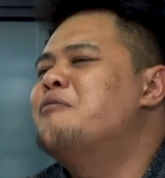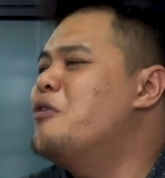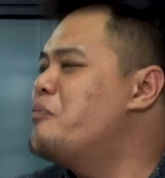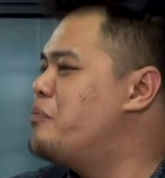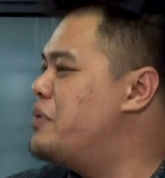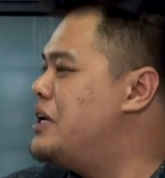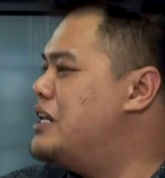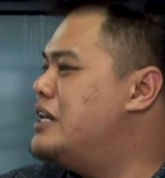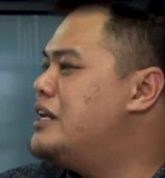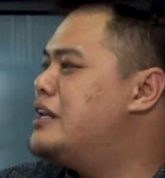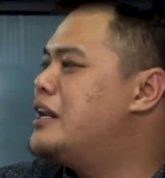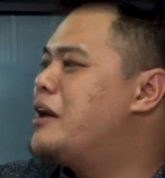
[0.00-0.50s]
not
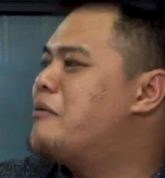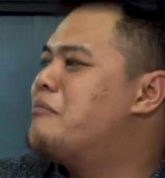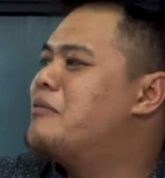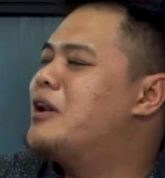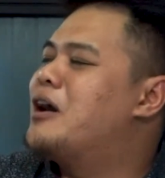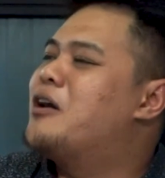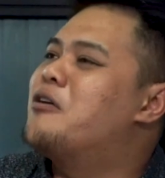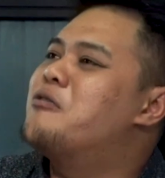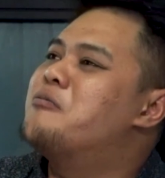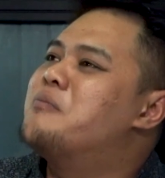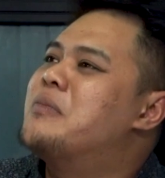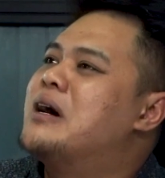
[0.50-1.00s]
pinning them
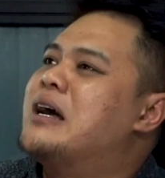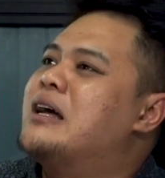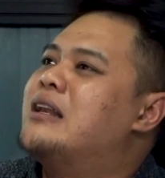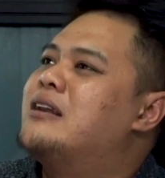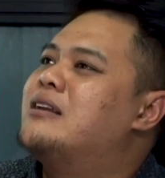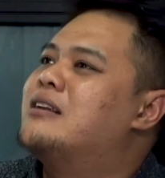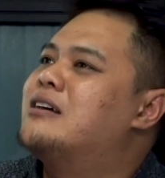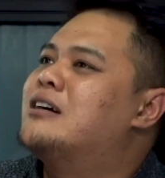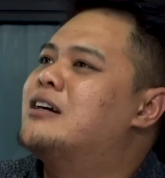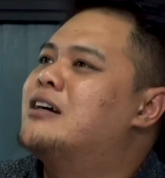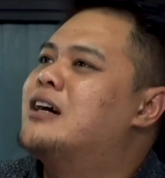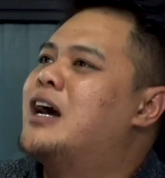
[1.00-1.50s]
down, but
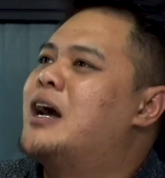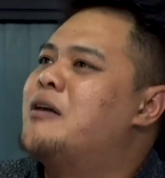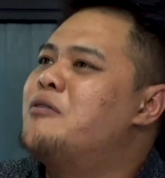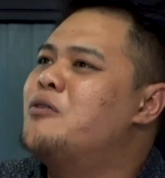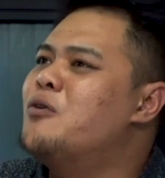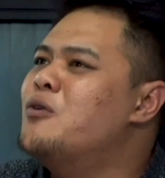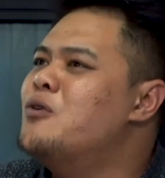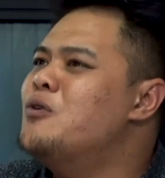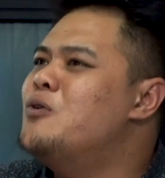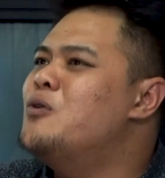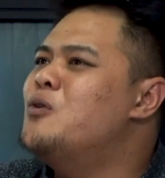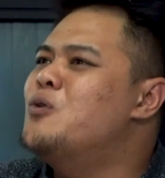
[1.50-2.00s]
I
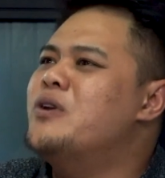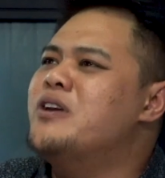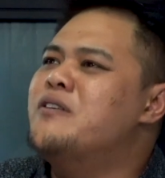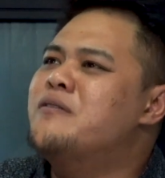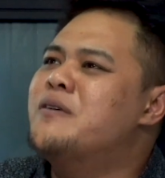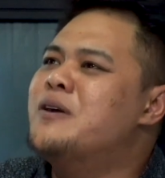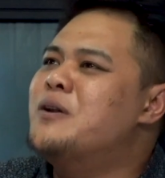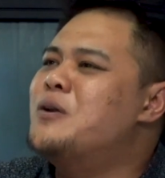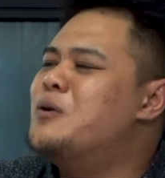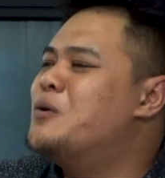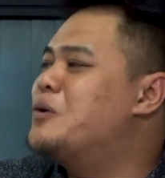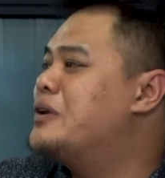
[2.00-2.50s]
don't
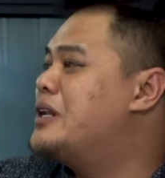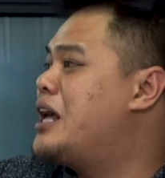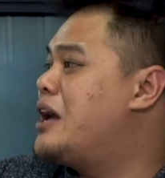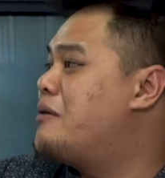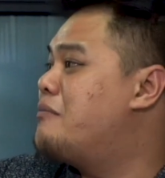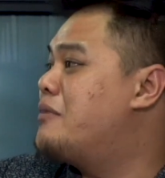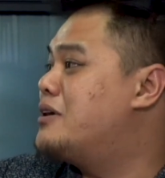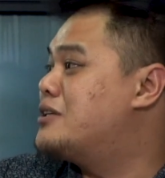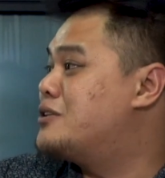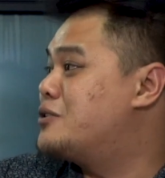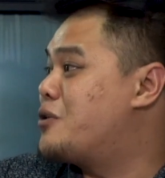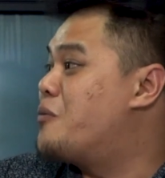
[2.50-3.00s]
even look
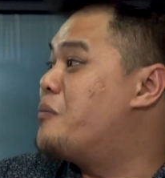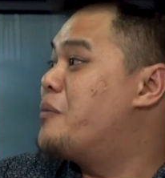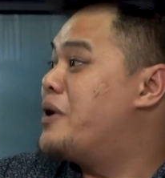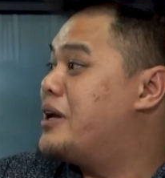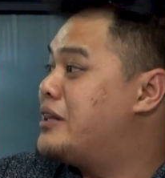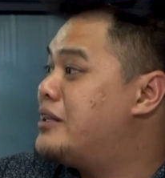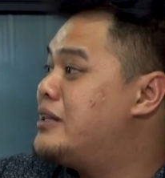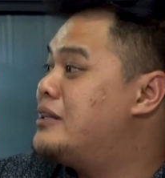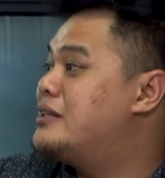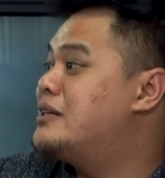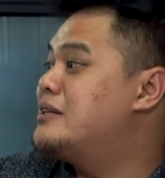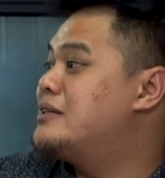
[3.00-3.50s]
them as
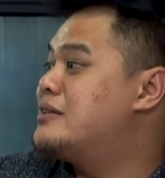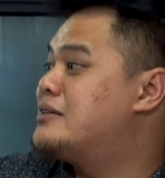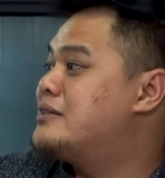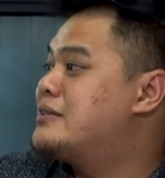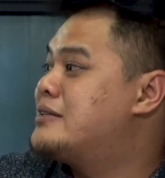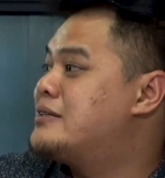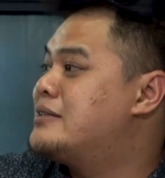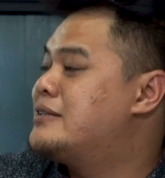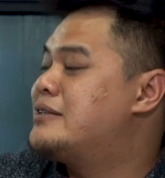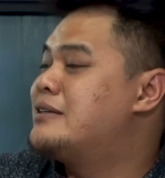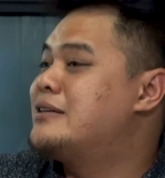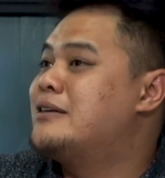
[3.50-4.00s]

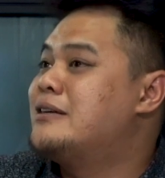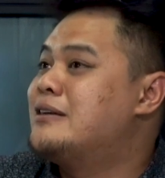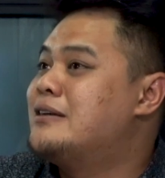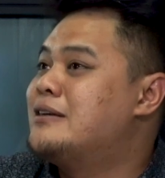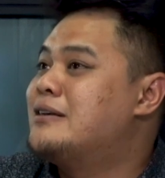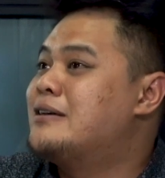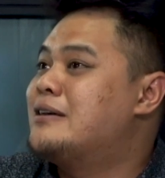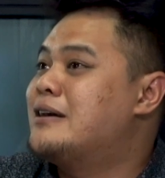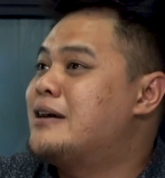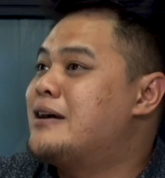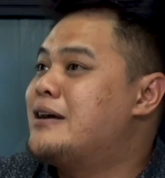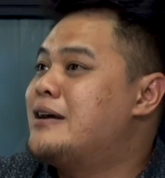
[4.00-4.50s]
competitors.
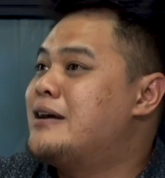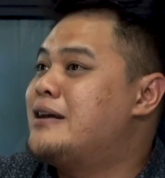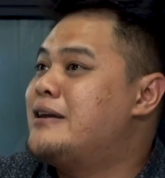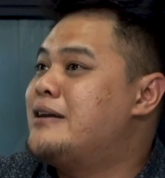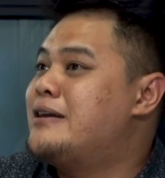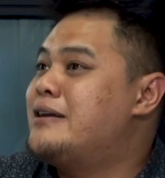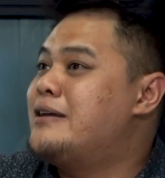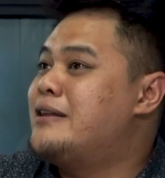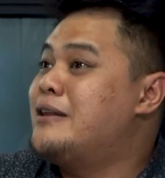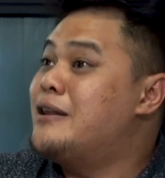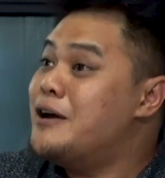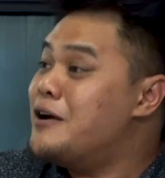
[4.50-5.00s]

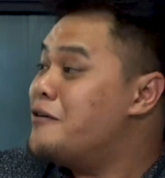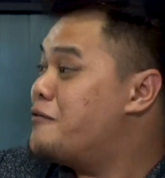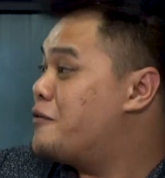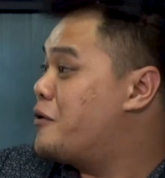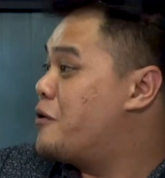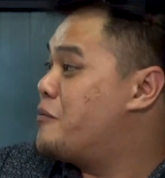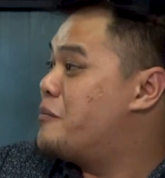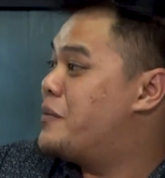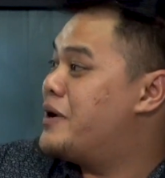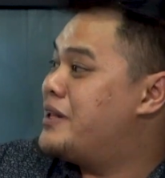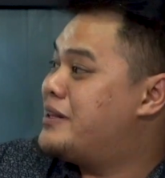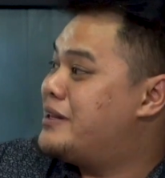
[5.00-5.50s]
I love
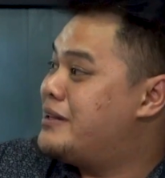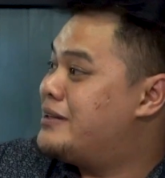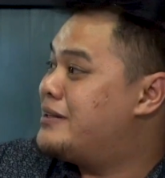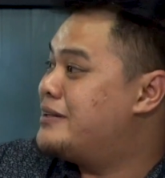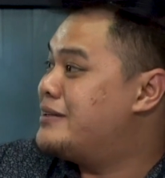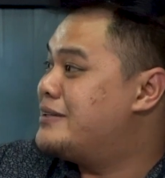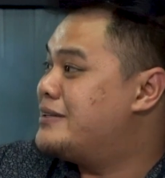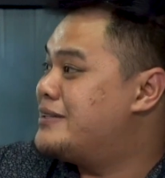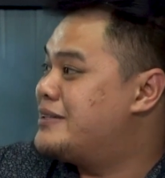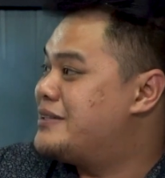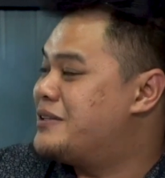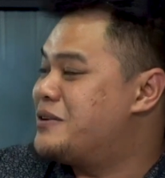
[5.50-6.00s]

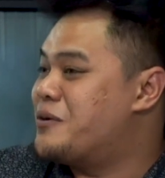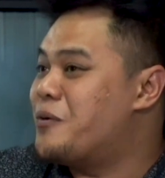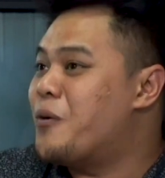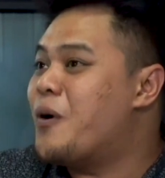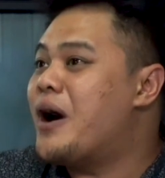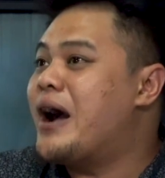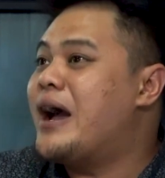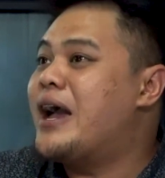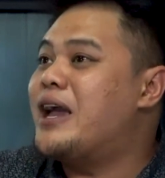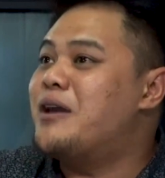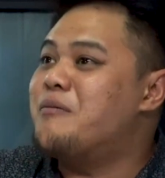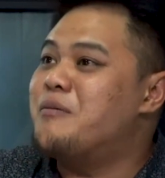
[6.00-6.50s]
competitors.
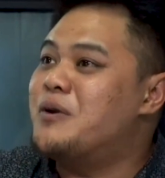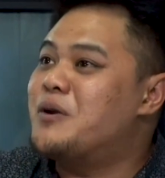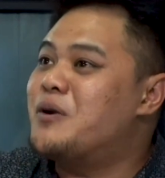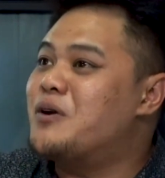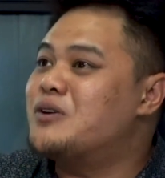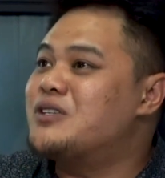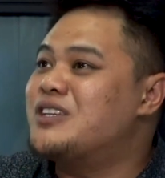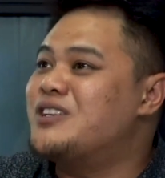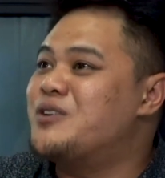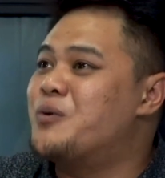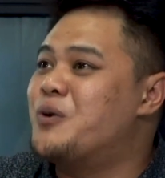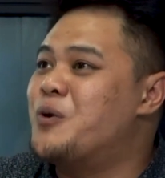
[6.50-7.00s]
Why?
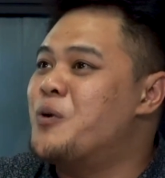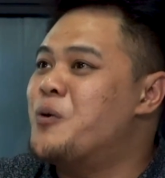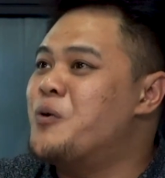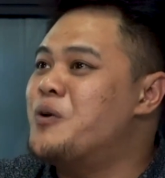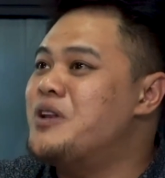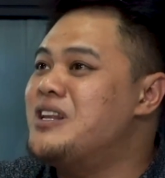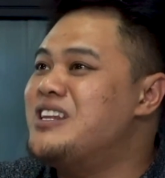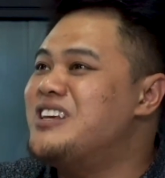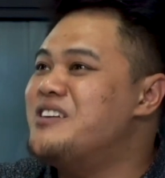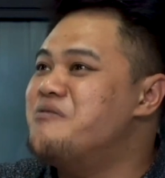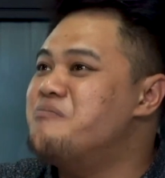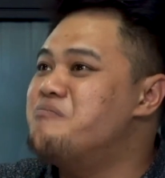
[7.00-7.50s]
Because it will
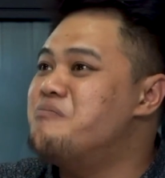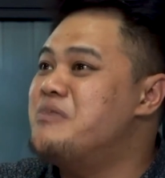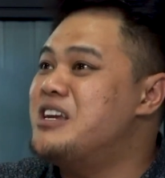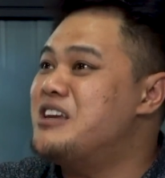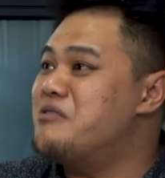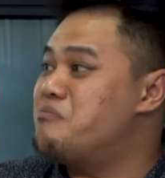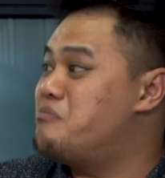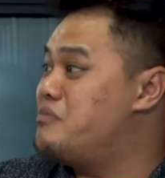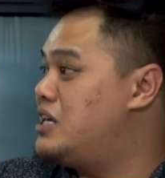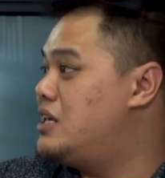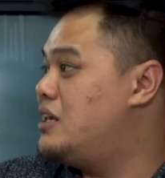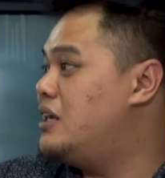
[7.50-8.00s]
only
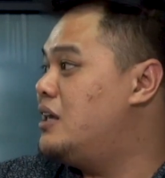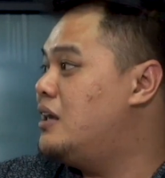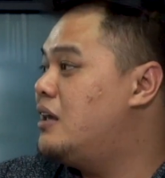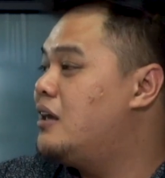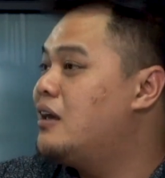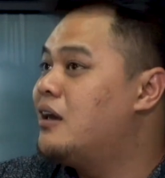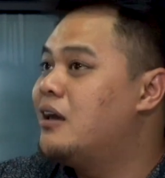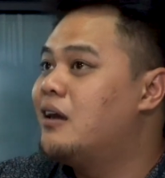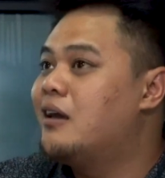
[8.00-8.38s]
make me